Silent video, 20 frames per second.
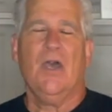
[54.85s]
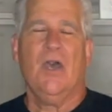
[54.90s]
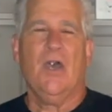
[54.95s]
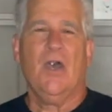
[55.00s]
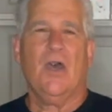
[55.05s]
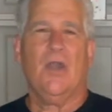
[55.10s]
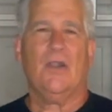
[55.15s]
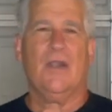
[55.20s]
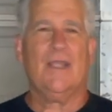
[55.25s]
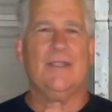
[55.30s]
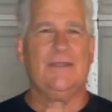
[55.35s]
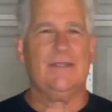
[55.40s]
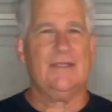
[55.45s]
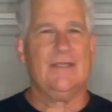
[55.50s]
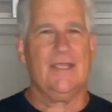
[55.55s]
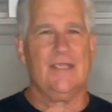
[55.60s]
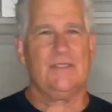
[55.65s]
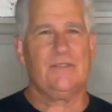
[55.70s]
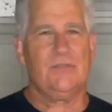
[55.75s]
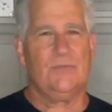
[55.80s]
All right, the
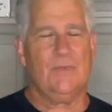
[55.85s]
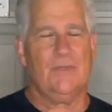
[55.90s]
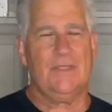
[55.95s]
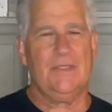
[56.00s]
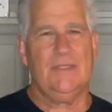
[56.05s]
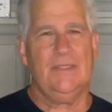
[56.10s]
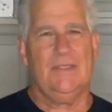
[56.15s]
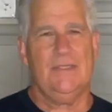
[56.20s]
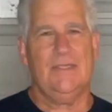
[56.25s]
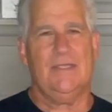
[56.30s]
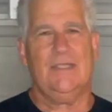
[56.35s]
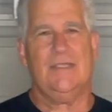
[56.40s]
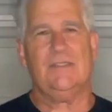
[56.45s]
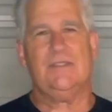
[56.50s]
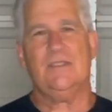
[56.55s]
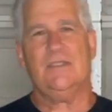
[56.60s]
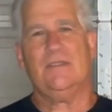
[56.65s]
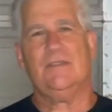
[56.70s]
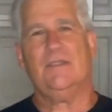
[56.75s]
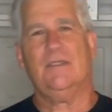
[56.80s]
next one
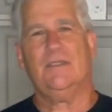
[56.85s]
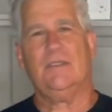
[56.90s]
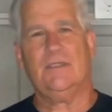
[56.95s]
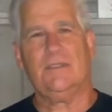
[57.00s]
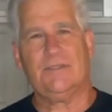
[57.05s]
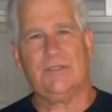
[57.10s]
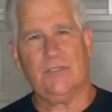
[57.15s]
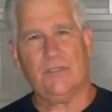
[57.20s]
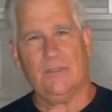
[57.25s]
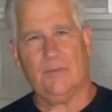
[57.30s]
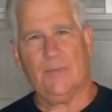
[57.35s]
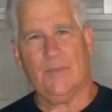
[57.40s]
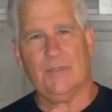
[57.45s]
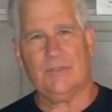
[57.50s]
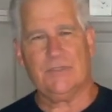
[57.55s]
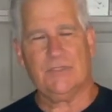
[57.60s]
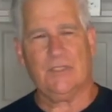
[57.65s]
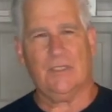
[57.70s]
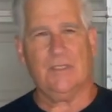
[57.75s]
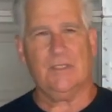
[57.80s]
is a little
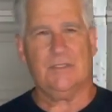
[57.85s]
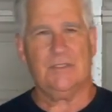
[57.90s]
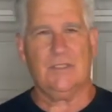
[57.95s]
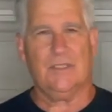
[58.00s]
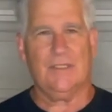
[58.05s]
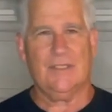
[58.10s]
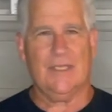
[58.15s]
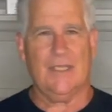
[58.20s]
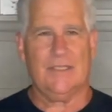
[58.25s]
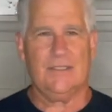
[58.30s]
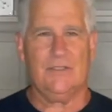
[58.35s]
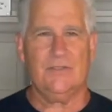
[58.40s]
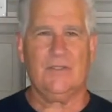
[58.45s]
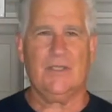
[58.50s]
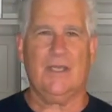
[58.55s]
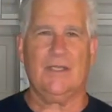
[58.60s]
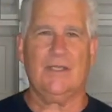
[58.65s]
turbocharge on that. You got